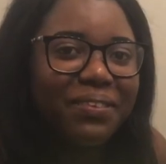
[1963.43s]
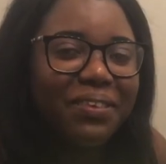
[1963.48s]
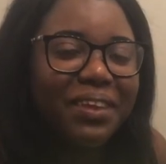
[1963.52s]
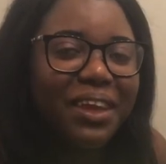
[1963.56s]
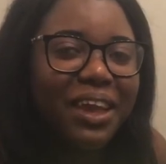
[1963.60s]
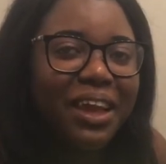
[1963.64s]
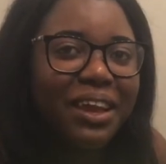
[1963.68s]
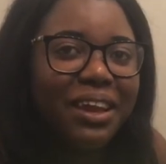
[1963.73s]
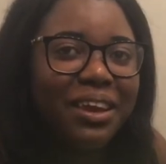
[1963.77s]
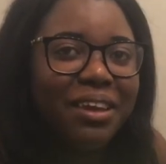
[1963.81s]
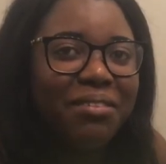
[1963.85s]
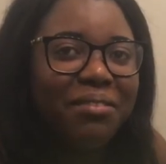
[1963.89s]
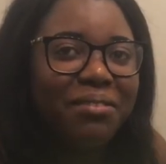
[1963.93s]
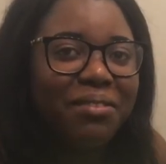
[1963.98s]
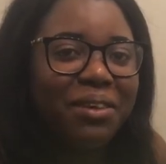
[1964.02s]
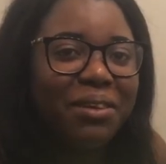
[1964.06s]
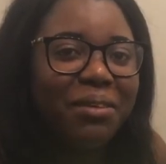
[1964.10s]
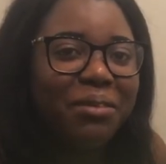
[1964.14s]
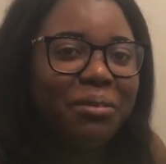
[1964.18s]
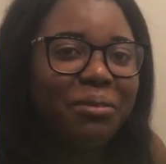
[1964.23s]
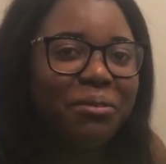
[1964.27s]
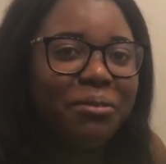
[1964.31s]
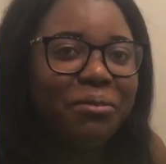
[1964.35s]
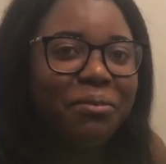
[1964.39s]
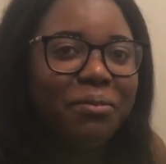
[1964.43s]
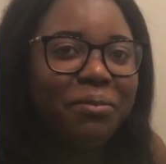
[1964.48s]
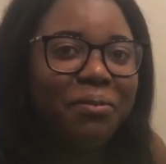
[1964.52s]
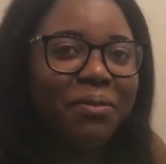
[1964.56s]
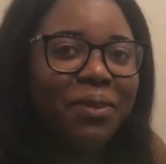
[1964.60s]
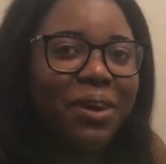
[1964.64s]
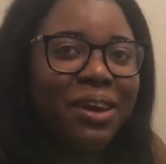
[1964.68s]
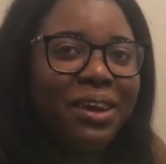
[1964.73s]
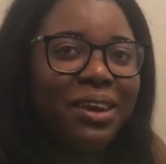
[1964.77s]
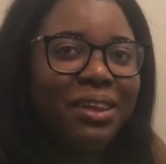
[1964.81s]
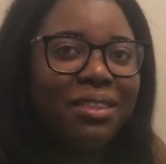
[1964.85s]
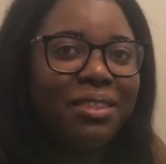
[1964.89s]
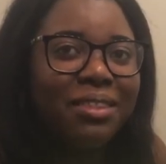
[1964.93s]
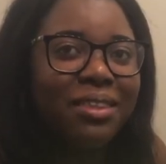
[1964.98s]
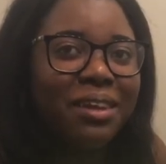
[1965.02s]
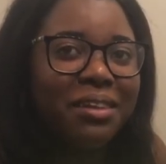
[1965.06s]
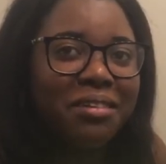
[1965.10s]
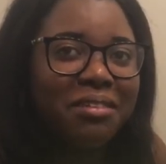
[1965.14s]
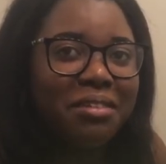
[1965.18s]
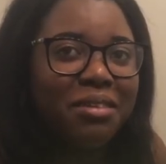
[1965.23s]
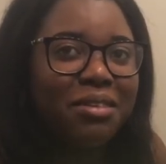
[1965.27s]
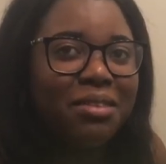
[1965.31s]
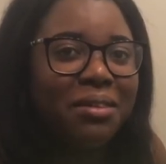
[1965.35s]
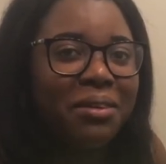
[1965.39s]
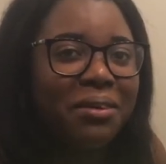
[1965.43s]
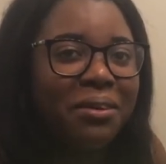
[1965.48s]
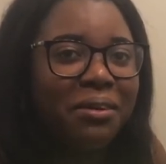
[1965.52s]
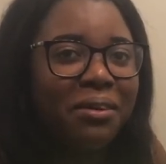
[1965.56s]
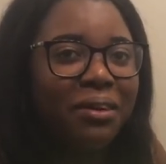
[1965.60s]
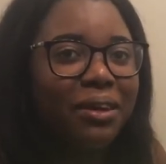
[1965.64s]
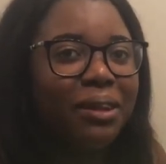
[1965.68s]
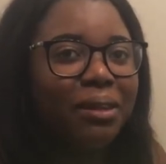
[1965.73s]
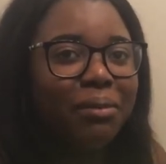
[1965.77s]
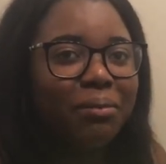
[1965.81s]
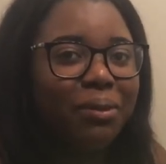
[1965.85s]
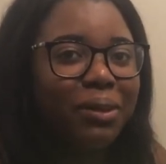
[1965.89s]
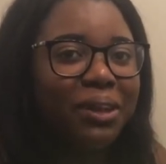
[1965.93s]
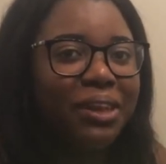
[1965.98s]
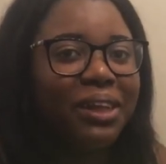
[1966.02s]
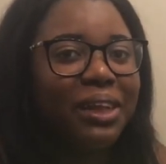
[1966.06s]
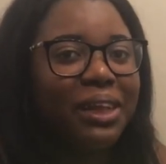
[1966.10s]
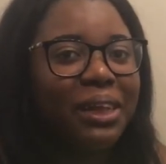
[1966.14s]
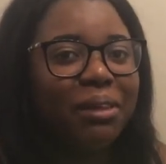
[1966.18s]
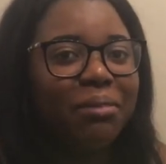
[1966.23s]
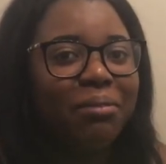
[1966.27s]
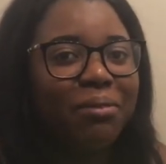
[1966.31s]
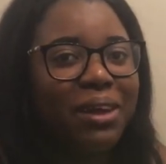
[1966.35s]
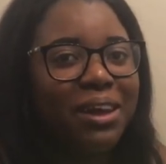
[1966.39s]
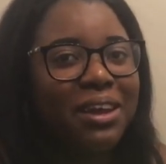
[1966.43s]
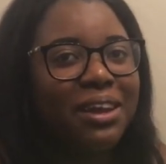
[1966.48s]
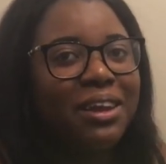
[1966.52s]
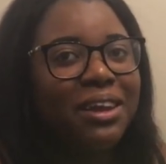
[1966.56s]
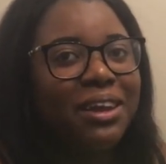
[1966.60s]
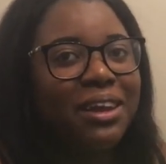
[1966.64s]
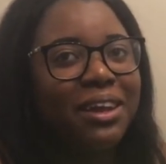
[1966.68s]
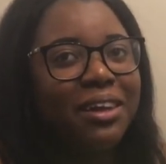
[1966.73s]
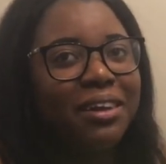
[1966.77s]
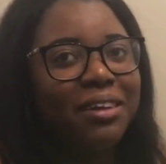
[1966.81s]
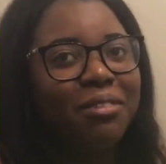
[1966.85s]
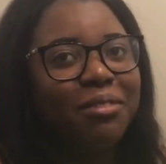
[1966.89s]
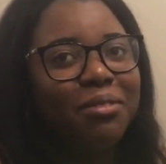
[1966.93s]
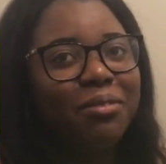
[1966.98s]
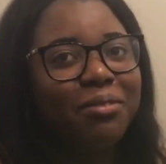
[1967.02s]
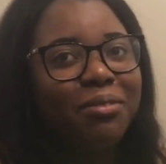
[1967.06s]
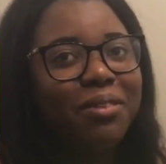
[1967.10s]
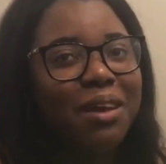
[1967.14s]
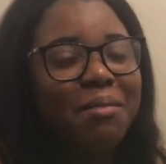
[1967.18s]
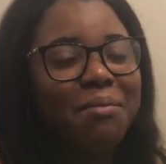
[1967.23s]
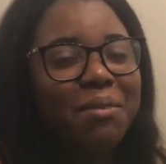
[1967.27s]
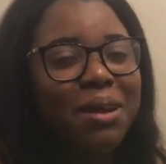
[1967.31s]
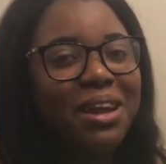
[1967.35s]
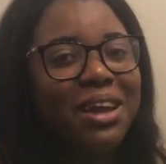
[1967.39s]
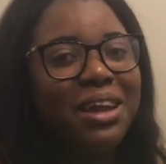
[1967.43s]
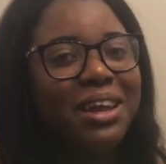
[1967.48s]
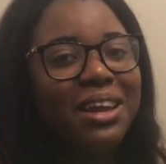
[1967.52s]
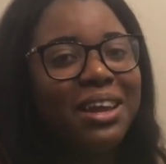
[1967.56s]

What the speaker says: I love you, and it's not just on Christmas because I'm getting gifts. Am I